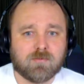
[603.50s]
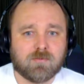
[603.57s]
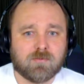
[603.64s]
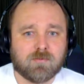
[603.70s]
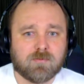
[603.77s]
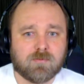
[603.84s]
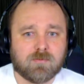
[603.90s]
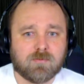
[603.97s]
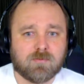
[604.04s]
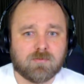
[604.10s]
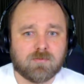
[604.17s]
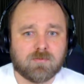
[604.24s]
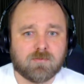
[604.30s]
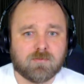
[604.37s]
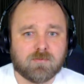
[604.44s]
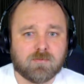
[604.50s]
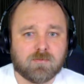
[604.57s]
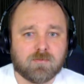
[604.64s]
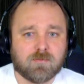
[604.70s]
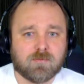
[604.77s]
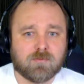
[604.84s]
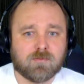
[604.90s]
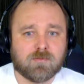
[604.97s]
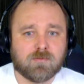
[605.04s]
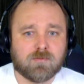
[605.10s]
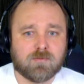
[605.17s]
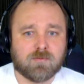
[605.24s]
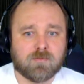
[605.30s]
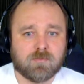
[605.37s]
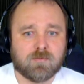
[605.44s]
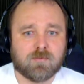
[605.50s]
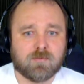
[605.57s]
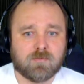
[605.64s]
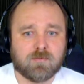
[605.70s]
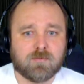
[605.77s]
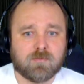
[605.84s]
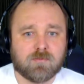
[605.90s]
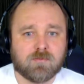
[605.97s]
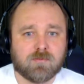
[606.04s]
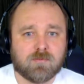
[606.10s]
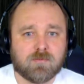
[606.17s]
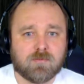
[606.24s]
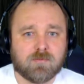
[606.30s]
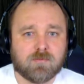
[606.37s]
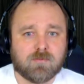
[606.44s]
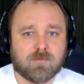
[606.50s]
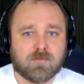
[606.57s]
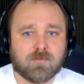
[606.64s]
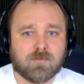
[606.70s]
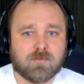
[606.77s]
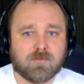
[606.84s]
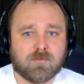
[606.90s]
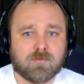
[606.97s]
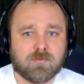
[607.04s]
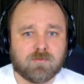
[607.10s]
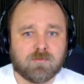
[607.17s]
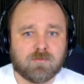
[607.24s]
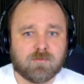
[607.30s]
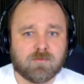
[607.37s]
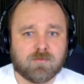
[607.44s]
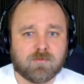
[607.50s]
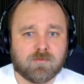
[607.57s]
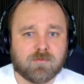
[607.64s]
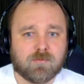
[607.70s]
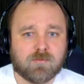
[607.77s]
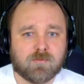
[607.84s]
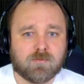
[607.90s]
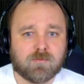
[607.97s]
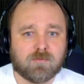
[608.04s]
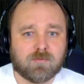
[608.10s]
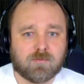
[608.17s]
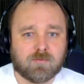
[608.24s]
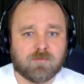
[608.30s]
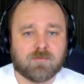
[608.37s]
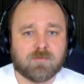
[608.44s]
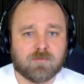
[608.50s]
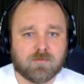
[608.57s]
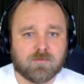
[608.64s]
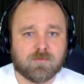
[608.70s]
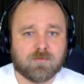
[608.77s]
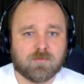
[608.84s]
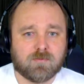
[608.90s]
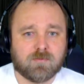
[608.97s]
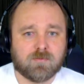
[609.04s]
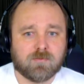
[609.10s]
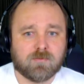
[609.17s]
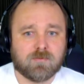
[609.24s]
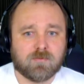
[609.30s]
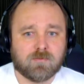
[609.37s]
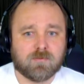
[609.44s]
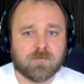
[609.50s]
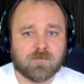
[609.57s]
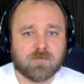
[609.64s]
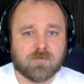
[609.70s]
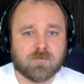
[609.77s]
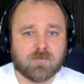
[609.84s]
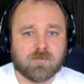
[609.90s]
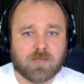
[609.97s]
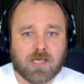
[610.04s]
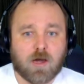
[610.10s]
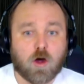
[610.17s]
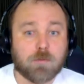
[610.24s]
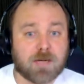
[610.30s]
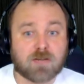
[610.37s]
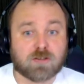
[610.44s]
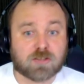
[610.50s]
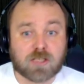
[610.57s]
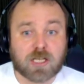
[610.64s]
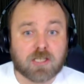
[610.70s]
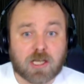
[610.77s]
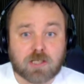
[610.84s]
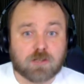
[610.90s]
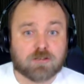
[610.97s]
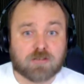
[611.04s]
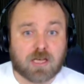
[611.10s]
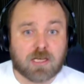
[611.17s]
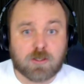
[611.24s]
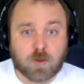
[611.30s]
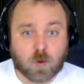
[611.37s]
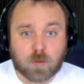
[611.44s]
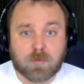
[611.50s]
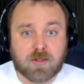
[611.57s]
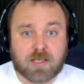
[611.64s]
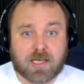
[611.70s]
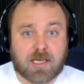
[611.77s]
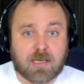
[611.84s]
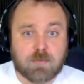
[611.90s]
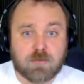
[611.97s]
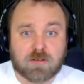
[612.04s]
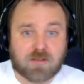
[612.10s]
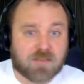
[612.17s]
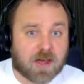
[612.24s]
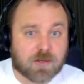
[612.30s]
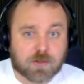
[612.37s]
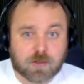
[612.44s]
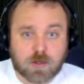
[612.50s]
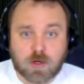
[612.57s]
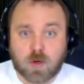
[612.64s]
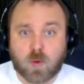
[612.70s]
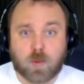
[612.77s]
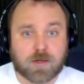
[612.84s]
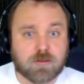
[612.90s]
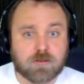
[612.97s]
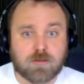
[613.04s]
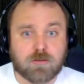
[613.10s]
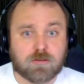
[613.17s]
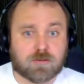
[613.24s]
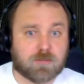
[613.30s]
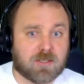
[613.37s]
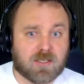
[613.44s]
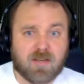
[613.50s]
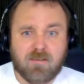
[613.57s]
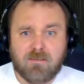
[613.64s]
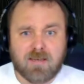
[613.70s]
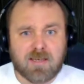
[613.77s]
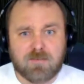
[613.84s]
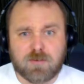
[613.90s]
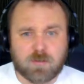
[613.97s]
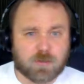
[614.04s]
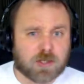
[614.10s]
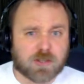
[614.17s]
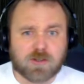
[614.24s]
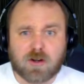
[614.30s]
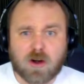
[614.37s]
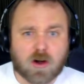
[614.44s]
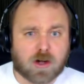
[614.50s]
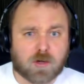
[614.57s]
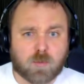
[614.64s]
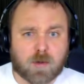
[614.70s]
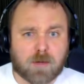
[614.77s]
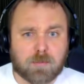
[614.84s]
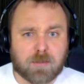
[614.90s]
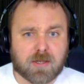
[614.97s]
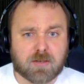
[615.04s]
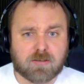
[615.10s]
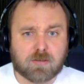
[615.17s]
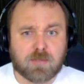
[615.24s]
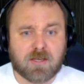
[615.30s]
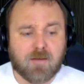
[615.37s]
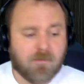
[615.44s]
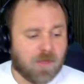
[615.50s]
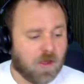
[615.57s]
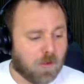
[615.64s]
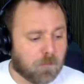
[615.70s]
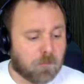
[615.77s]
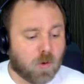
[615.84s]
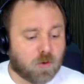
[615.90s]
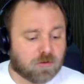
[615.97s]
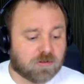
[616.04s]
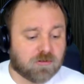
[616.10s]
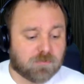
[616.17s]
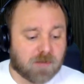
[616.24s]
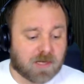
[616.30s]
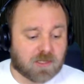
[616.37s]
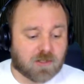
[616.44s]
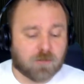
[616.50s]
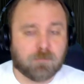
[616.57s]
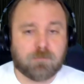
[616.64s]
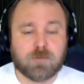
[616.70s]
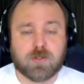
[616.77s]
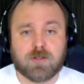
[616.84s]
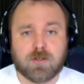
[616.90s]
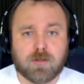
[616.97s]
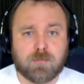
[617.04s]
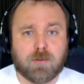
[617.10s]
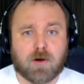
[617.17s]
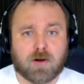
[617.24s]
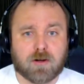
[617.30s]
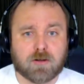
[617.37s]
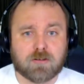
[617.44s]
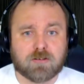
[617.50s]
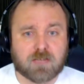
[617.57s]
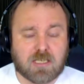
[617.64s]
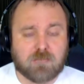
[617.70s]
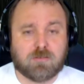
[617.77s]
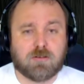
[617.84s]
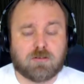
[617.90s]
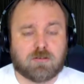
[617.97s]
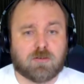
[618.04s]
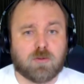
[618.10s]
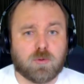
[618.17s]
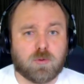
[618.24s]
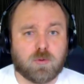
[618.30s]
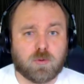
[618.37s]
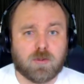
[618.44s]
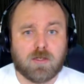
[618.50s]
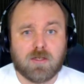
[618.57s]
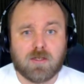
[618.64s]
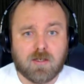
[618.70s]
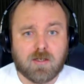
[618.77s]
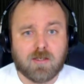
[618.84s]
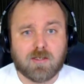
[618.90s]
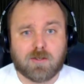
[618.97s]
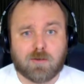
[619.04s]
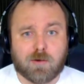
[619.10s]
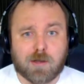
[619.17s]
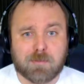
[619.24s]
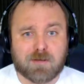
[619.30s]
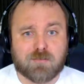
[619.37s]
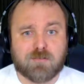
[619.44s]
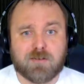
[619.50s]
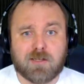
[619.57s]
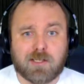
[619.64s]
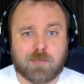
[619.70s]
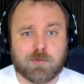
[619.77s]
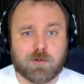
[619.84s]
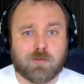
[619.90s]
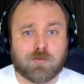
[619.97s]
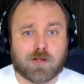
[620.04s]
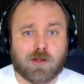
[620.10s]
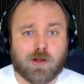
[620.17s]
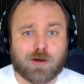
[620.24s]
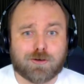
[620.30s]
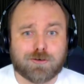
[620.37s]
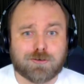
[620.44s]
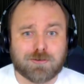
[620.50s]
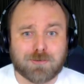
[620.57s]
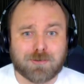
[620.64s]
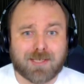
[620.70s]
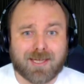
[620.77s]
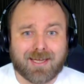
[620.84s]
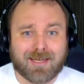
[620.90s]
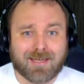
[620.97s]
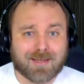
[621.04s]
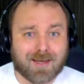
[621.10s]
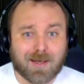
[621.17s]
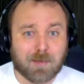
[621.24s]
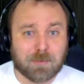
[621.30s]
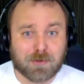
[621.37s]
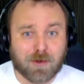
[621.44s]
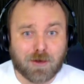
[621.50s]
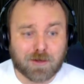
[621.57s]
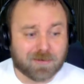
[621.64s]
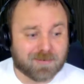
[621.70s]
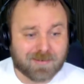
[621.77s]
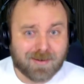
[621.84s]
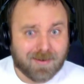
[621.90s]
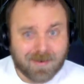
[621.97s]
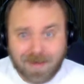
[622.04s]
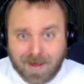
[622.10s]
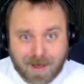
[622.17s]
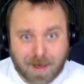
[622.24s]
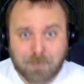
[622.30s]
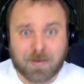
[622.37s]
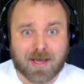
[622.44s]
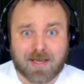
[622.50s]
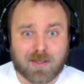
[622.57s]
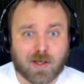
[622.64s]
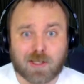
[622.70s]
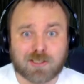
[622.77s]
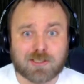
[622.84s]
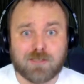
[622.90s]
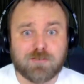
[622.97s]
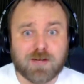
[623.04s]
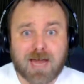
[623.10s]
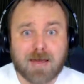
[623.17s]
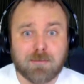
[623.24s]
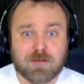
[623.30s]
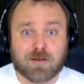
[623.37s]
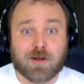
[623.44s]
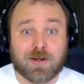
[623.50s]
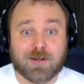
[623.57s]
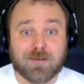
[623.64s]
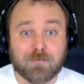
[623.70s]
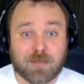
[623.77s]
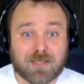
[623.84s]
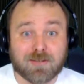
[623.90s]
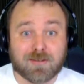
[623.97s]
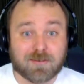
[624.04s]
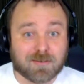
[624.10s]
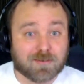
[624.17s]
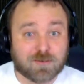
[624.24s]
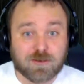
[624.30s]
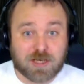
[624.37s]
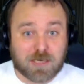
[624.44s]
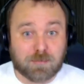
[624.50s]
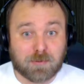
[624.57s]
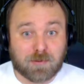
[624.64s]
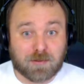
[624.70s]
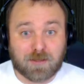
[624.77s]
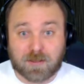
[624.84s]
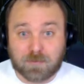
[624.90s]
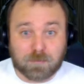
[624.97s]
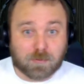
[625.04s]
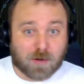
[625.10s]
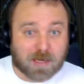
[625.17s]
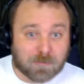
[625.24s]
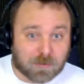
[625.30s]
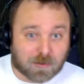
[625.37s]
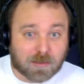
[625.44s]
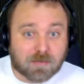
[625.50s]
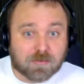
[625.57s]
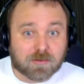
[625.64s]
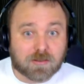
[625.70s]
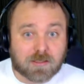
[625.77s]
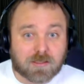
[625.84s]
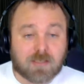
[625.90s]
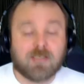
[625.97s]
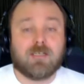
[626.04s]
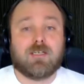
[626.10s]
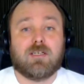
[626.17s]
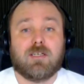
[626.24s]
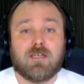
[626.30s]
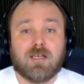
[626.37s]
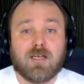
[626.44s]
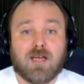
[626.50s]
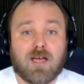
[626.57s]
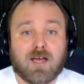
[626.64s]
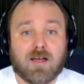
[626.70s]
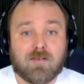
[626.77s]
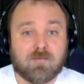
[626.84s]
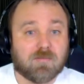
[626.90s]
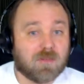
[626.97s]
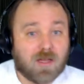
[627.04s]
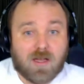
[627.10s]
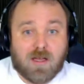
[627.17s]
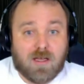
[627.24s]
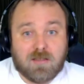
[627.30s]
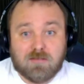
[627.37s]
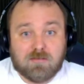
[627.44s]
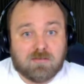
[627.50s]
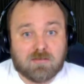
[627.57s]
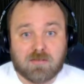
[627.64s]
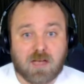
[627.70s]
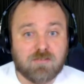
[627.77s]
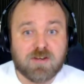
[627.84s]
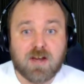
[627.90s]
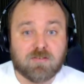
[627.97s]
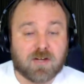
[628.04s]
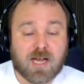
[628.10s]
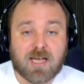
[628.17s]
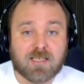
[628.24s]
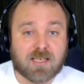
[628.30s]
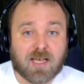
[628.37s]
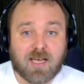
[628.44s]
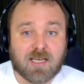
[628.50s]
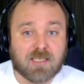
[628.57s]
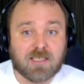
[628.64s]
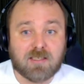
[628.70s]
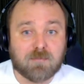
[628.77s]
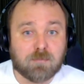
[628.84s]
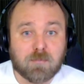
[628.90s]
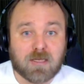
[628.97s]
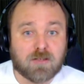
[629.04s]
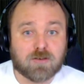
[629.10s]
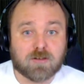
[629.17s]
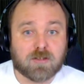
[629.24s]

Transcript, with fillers: a sort of collector's edition through them, and I don't think, by the sounds of things, I ever will, after the sort of problems you've had. Yeah, I mean, that's the thing, like you say, normal games I've had no issues. I mean, even with other hardware bits, I mean, most of my computer parts, even so, you know, I'm an affiliate with Overclockers UK, I'll be honest, I buy a lot of stuff on Amazon because it's cheaper and Prime delivery. Yeah, Prime delivery is fantastic. And I've never had any major